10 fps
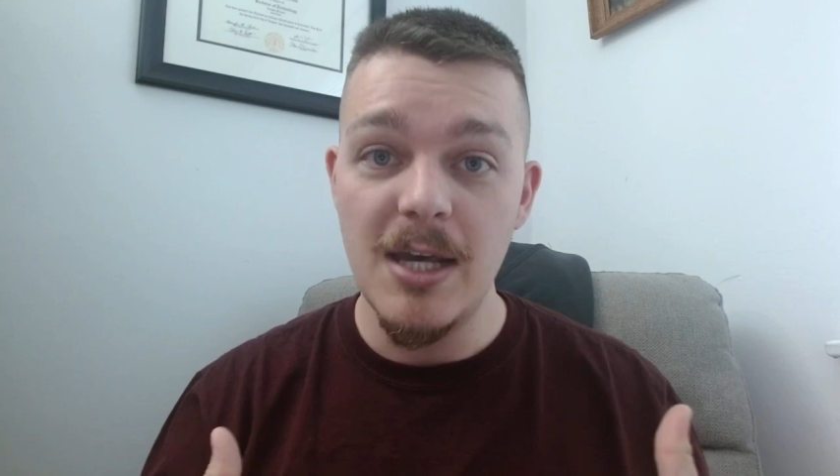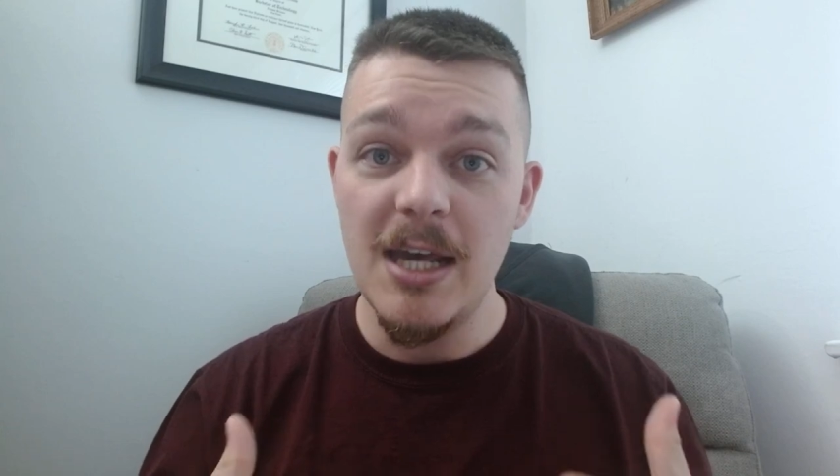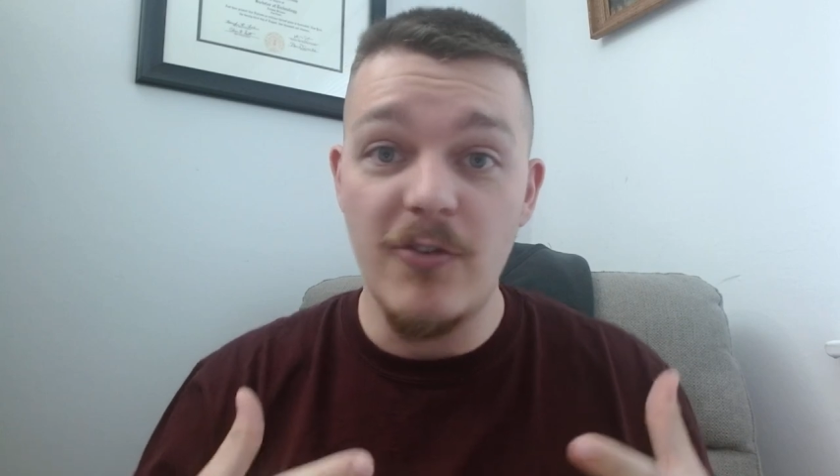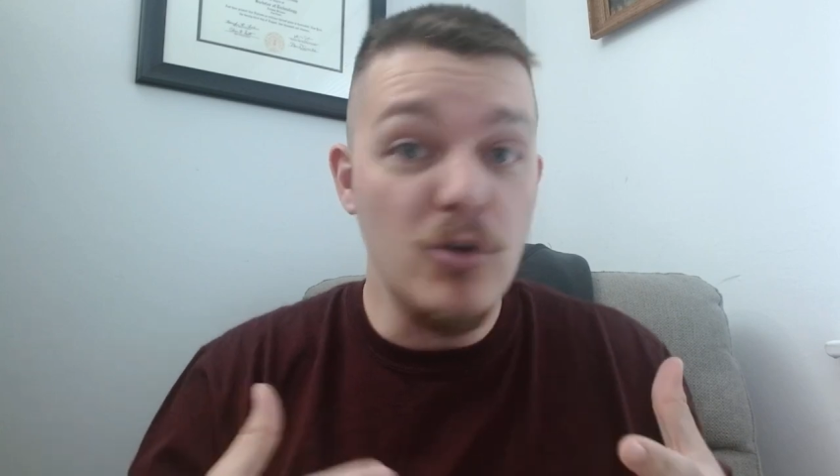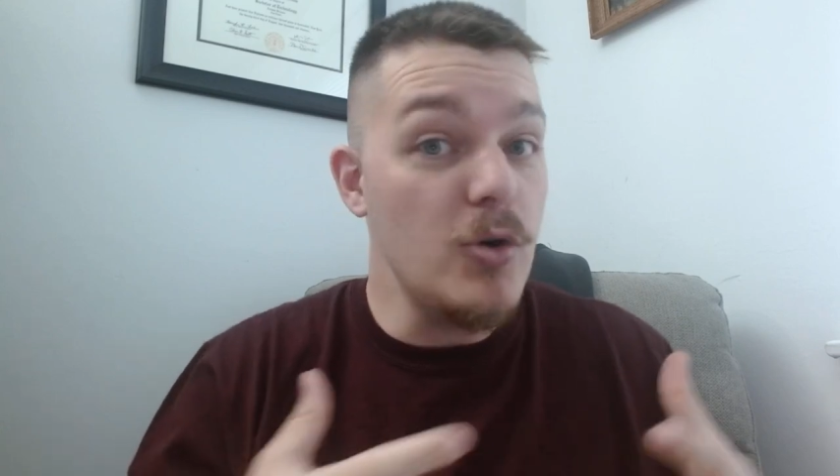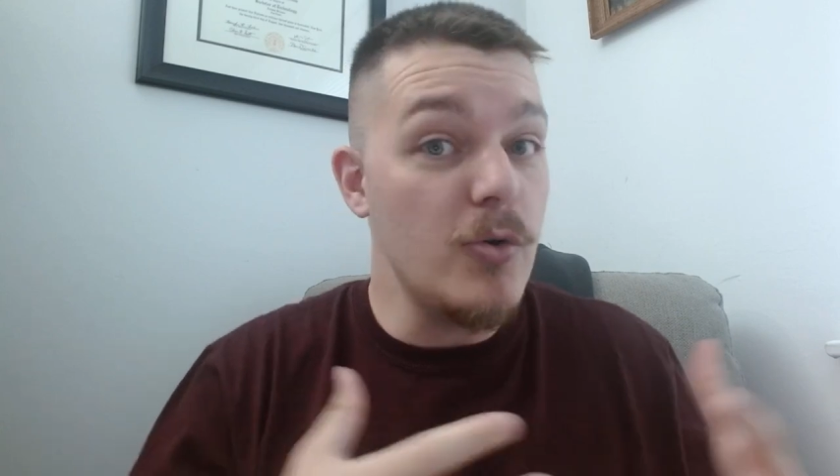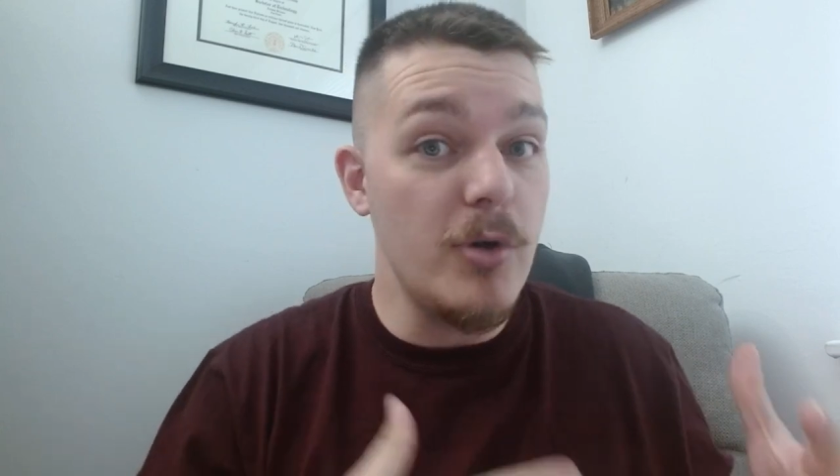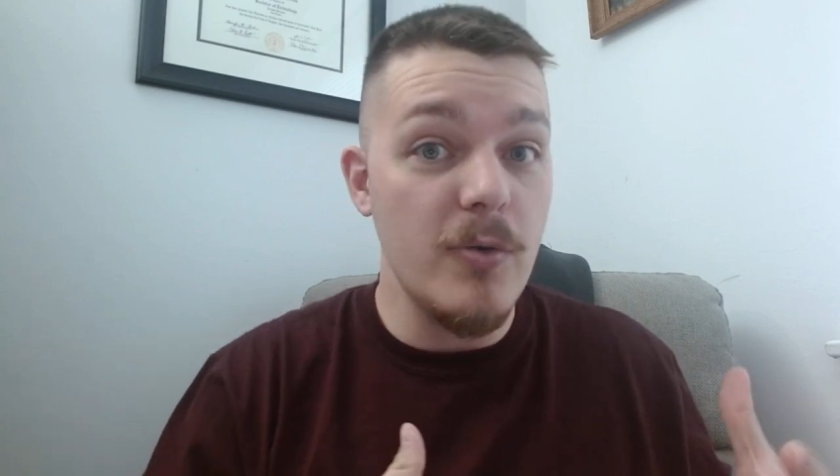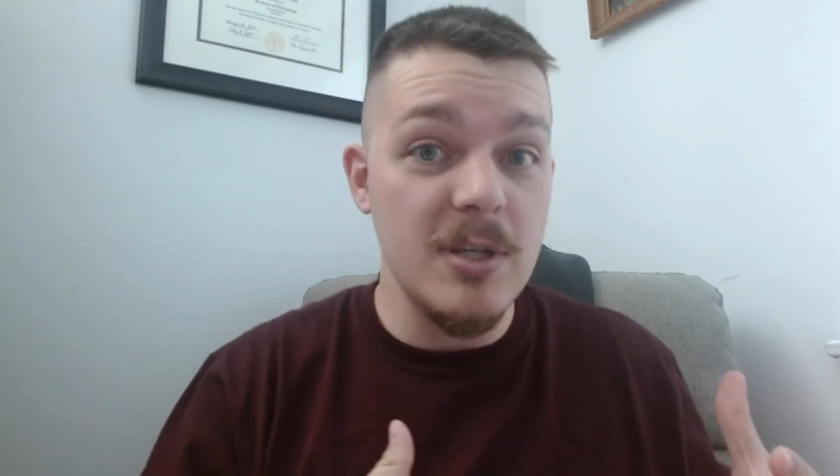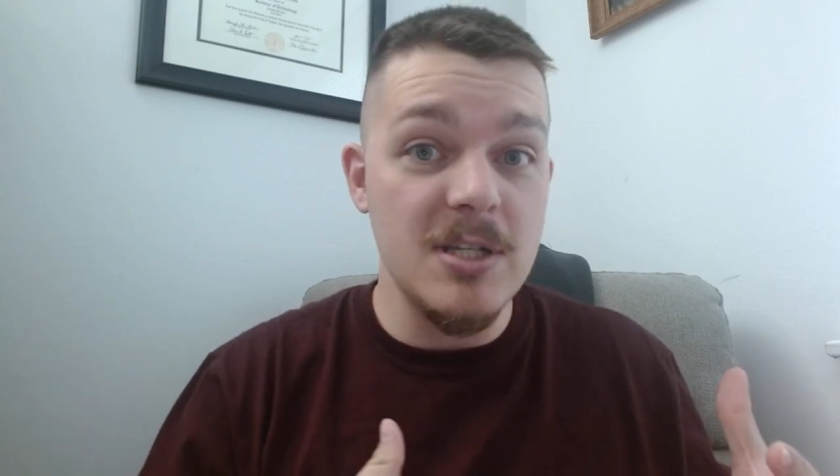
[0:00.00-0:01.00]
If you don't
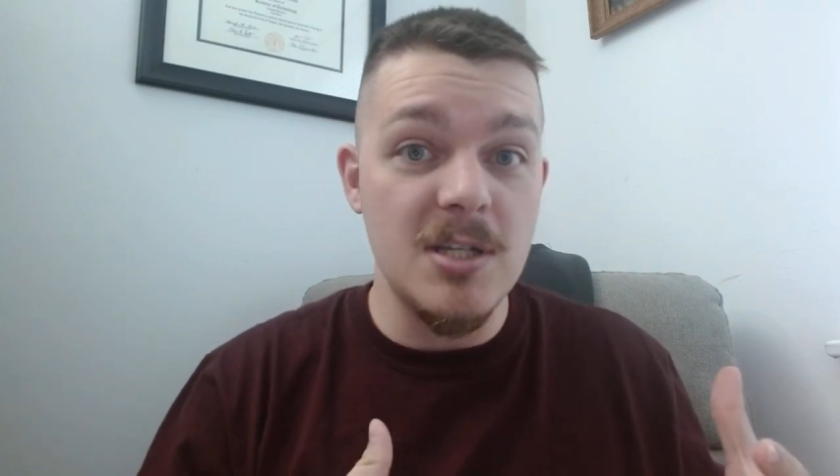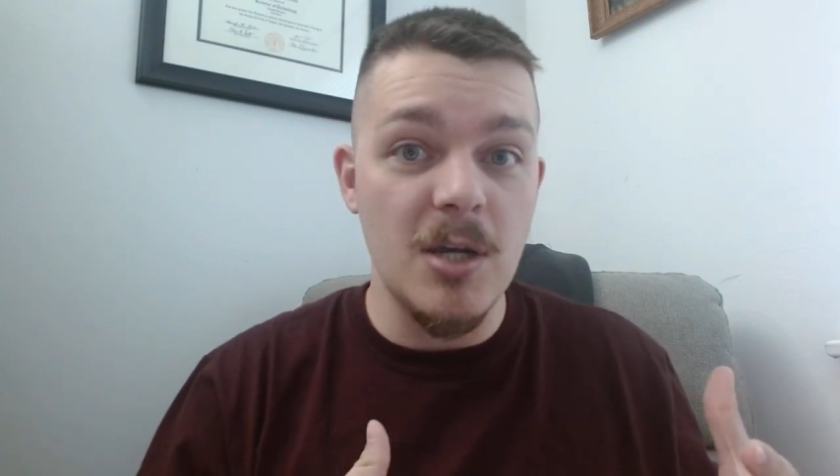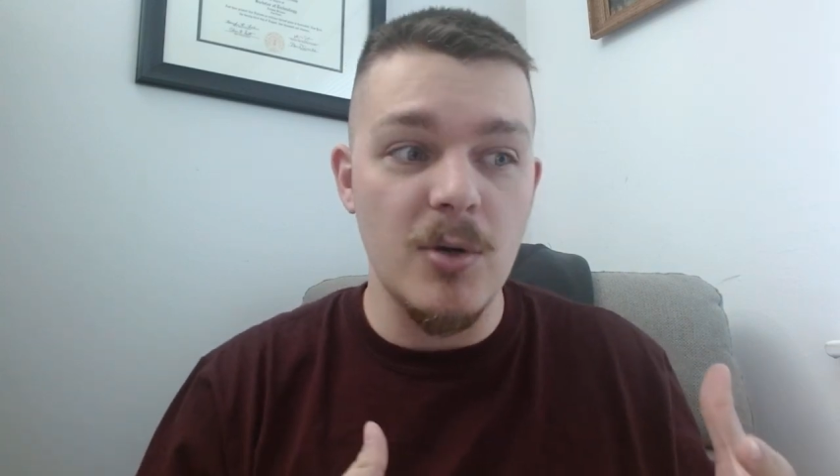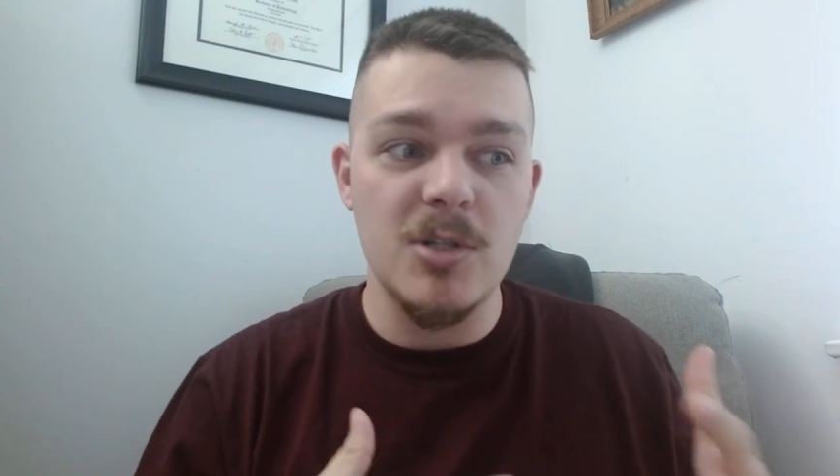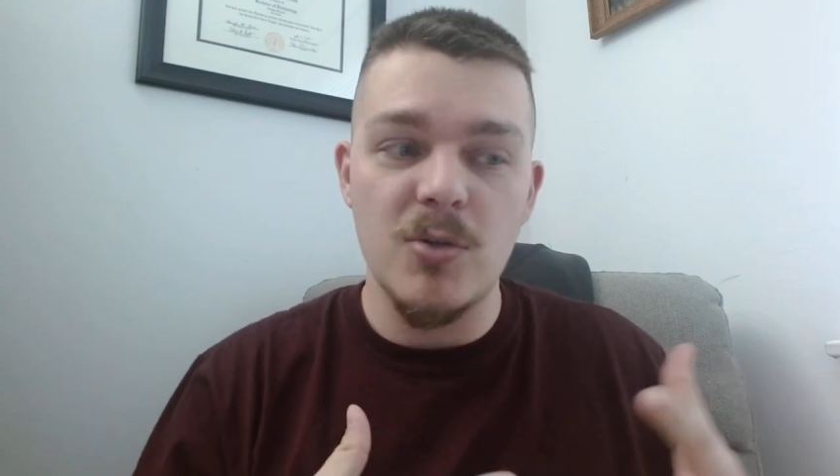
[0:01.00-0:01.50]
know these secrets,